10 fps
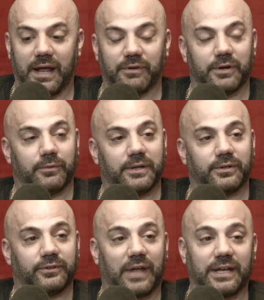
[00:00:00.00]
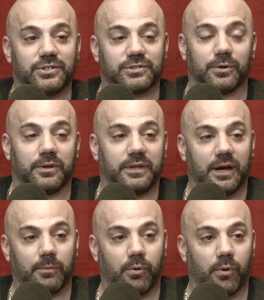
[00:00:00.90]
having a rental is I can just go to the
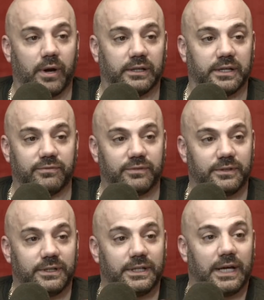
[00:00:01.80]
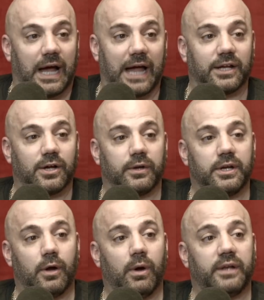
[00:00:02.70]
airport and leave. I could go, you know what?